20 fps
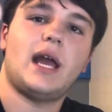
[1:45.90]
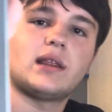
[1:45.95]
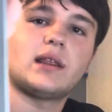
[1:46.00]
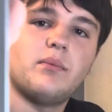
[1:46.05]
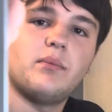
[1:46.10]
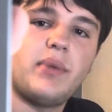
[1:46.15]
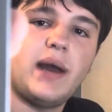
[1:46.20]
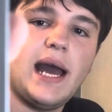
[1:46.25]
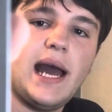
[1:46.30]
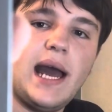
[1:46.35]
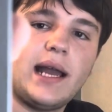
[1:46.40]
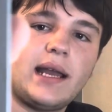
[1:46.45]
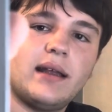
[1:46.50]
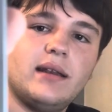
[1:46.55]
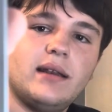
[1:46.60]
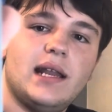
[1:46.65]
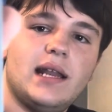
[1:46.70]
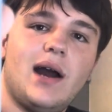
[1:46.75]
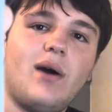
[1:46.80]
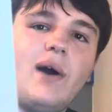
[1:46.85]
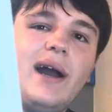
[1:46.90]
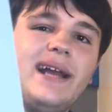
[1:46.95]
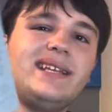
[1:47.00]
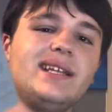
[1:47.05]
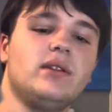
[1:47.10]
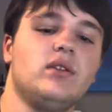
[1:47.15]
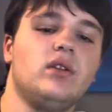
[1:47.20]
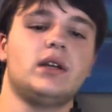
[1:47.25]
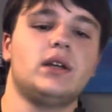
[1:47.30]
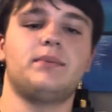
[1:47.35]
at the back. Now, I
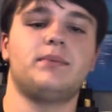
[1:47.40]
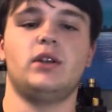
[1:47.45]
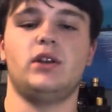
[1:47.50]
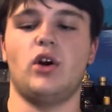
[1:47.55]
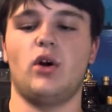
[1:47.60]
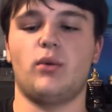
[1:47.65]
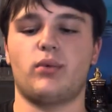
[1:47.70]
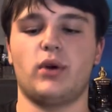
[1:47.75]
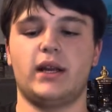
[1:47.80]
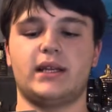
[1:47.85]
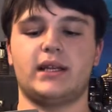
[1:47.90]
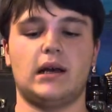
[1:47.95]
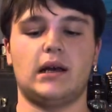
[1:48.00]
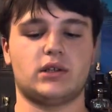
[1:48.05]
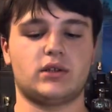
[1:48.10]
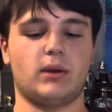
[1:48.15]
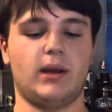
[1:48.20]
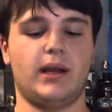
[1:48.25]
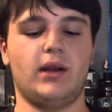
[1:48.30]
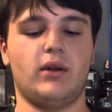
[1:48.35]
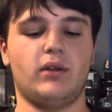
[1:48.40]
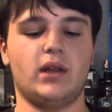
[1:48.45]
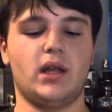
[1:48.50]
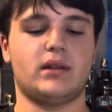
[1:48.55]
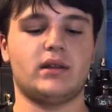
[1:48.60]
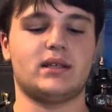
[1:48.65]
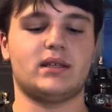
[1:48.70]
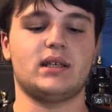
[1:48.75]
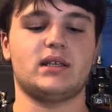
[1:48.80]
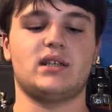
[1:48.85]
did look up the note breakdown, so I know that
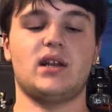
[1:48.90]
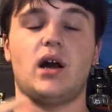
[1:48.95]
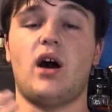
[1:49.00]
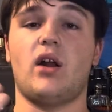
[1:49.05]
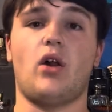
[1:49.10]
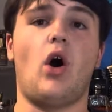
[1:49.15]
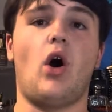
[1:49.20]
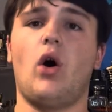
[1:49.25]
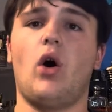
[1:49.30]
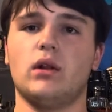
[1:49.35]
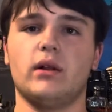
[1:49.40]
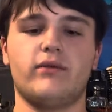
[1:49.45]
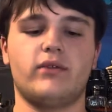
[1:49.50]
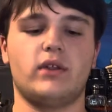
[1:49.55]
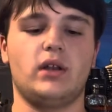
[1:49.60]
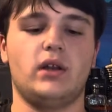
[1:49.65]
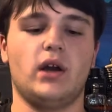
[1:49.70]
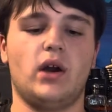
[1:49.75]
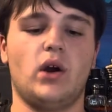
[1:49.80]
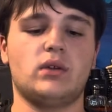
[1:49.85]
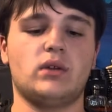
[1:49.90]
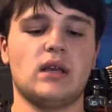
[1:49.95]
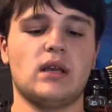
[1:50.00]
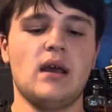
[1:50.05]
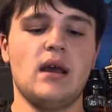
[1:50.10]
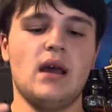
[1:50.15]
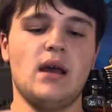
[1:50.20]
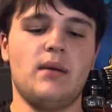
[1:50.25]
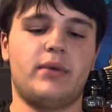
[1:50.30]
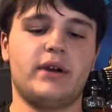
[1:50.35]
this is not all of the notes,
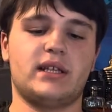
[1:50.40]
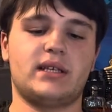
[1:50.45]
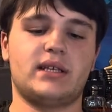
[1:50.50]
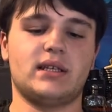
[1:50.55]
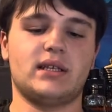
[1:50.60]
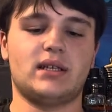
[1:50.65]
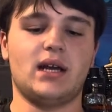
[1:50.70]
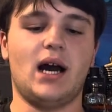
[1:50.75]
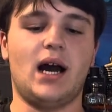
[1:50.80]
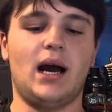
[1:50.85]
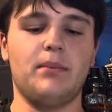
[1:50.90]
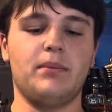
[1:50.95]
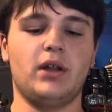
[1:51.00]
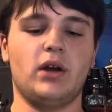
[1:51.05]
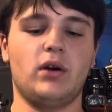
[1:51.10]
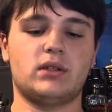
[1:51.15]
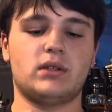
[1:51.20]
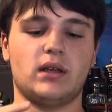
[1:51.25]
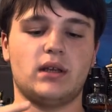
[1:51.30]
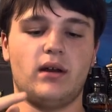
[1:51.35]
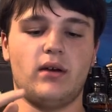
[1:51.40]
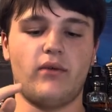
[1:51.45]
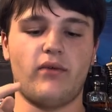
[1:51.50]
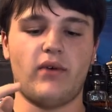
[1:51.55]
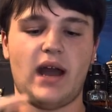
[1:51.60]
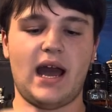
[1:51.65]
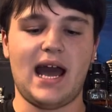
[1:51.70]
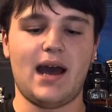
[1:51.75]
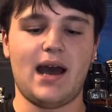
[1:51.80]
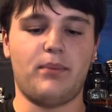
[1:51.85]
but it says top notes of
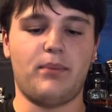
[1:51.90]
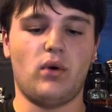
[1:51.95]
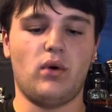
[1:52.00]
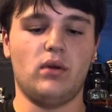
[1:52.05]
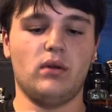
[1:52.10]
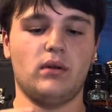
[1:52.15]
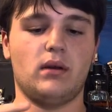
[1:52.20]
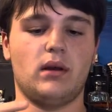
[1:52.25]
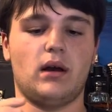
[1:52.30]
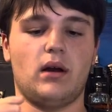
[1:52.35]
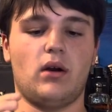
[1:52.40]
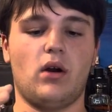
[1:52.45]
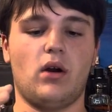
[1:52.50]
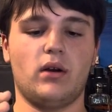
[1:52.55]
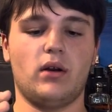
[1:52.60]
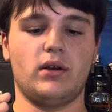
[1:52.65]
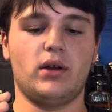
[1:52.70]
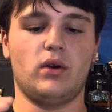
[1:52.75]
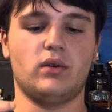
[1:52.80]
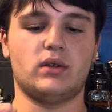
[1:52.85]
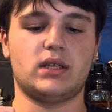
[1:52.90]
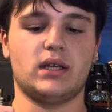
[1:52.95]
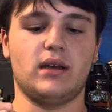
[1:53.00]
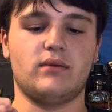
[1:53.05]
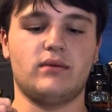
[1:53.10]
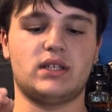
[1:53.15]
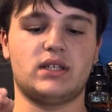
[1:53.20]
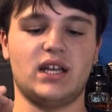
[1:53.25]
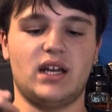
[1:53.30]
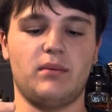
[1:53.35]
apple, heart notes
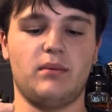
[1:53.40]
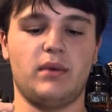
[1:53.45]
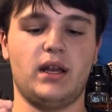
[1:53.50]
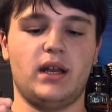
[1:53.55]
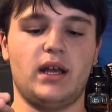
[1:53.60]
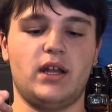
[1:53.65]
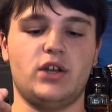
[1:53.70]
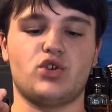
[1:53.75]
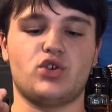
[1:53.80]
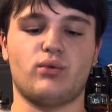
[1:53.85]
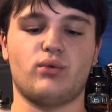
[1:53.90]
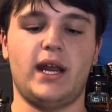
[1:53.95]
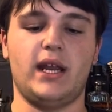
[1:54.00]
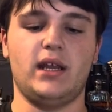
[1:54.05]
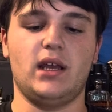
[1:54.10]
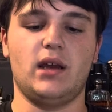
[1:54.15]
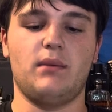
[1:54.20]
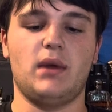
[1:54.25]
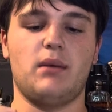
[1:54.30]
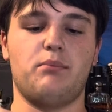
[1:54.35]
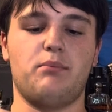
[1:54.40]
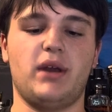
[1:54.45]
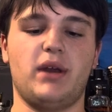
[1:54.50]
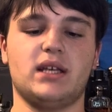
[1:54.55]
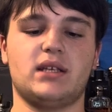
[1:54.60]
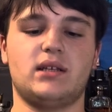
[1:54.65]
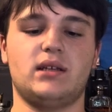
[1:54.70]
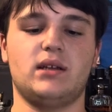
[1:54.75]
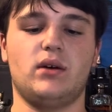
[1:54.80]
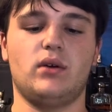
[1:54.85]
of cinnamon and geranium, and
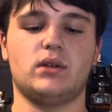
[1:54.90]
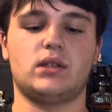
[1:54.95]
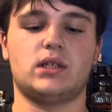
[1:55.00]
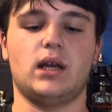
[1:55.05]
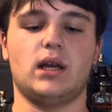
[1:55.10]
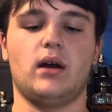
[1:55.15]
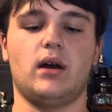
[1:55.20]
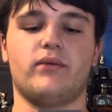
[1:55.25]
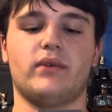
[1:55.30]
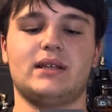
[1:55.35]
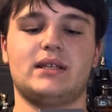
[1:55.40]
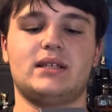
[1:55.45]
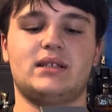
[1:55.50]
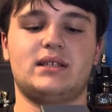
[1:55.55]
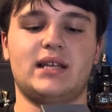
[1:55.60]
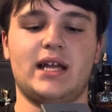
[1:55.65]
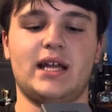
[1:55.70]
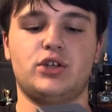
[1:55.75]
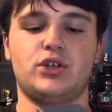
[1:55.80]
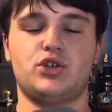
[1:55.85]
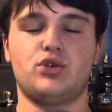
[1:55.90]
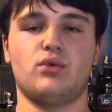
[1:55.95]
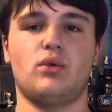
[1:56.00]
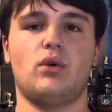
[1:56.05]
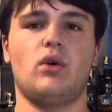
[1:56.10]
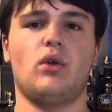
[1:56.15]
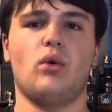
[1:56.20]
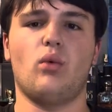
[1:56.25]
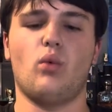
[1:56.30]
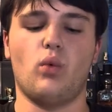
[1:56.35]
base notes of
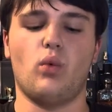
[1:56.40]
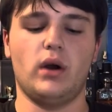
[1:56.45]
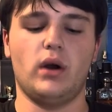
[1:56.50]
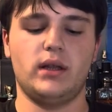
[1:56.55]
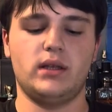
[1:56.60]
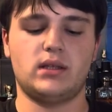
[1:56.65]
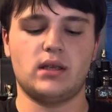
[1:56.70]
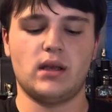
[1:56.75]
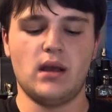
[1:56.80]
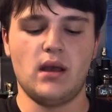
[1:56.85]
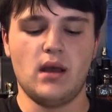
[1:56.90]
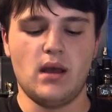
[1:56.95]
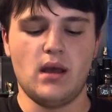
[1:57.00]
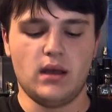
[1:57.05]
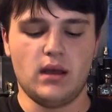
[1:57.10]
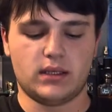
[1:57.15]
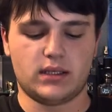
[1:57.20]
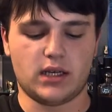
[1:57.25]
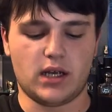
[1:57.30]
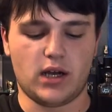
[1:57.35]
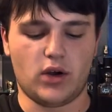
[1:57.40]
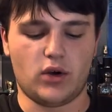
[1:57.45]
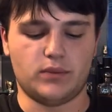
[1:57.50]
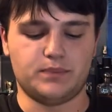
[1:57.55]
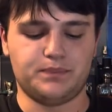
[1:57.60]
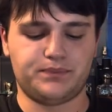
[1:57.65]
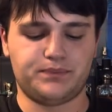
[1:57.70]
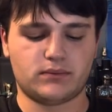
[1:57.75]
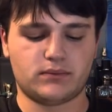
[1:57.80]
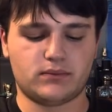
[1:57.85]
sensual woods. So